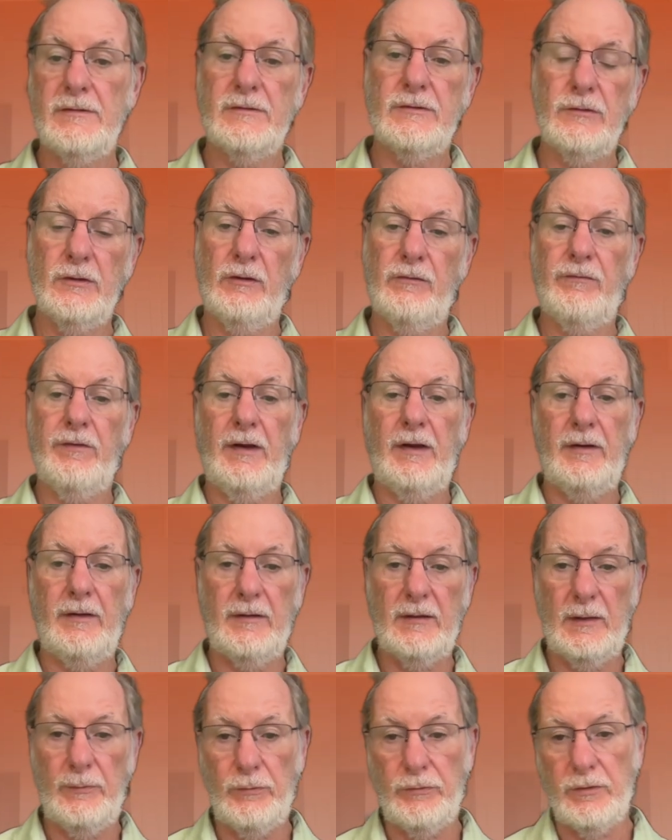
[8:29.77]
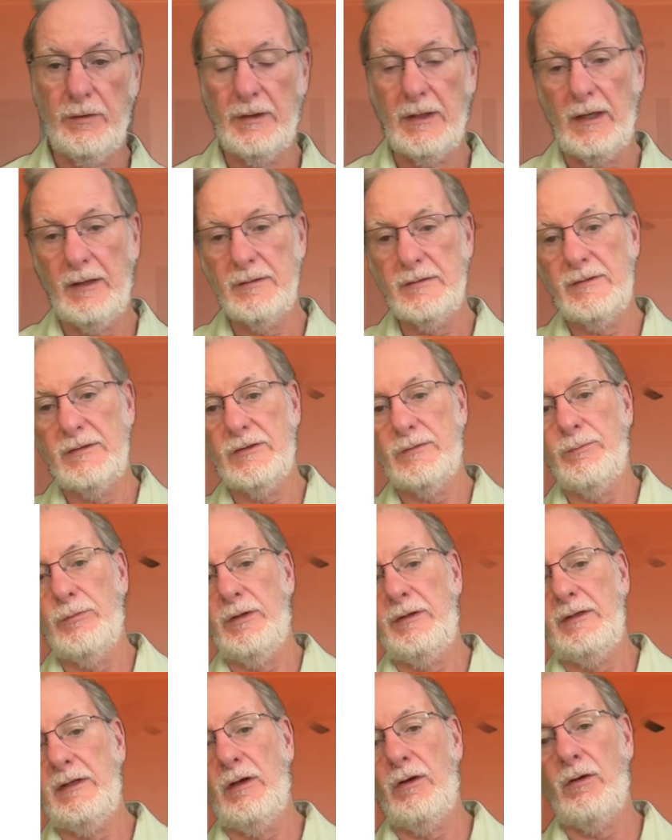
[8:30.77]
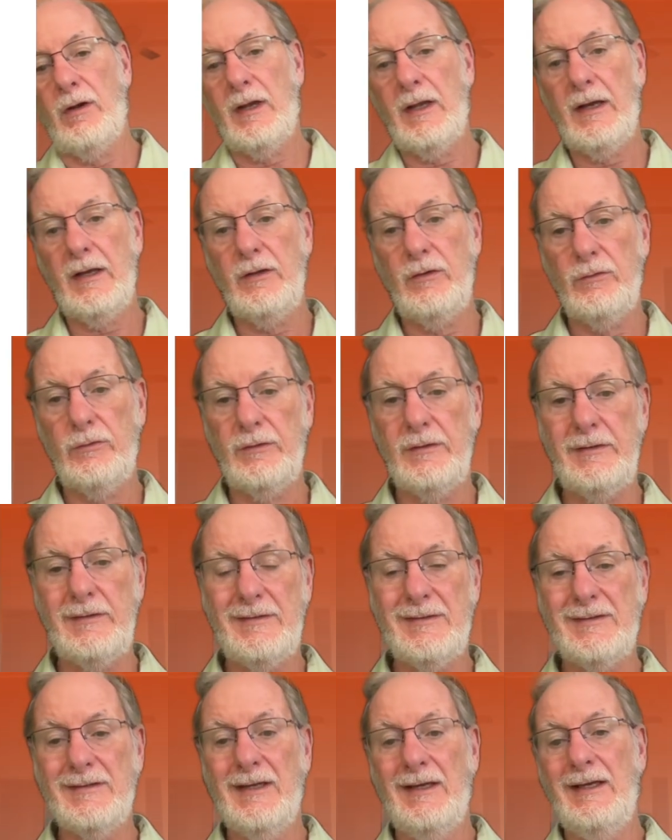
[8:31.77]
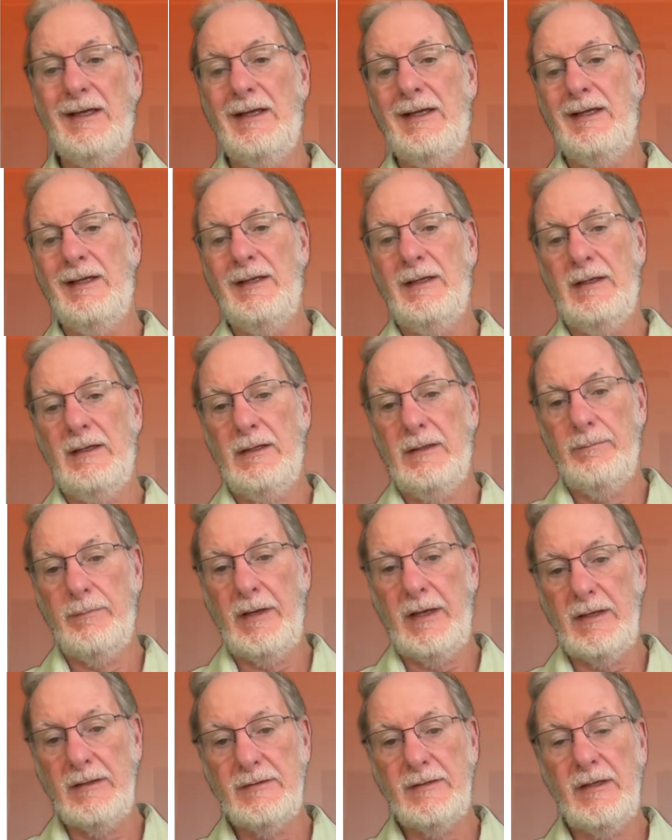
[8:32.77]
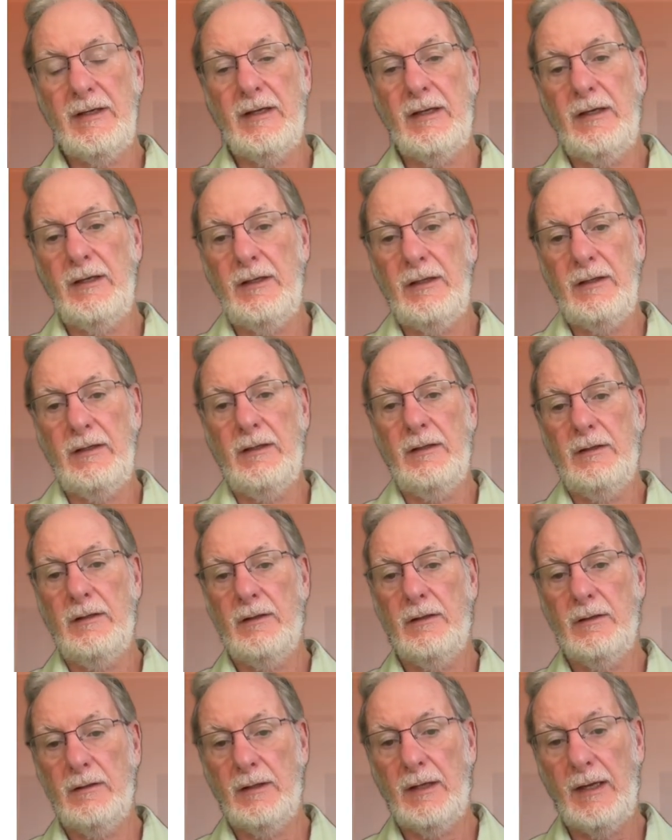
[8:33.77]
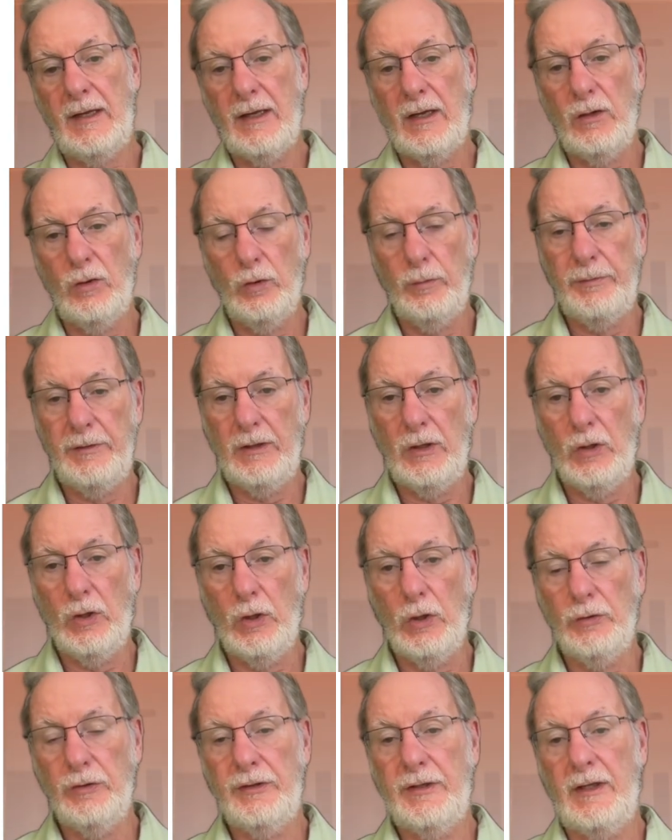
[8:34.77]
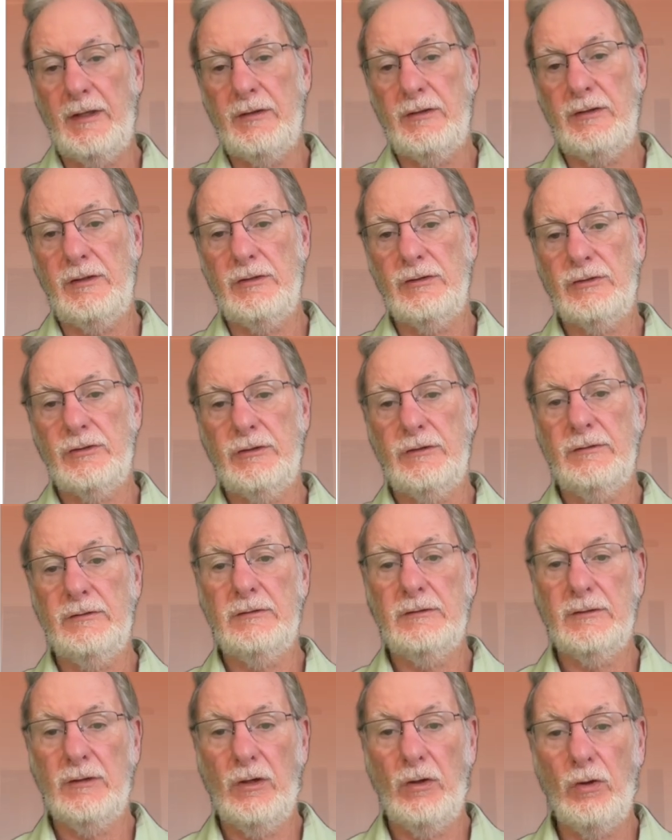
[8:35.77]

It's not finite element analysis, but the aligner is basically englobing all the dentation.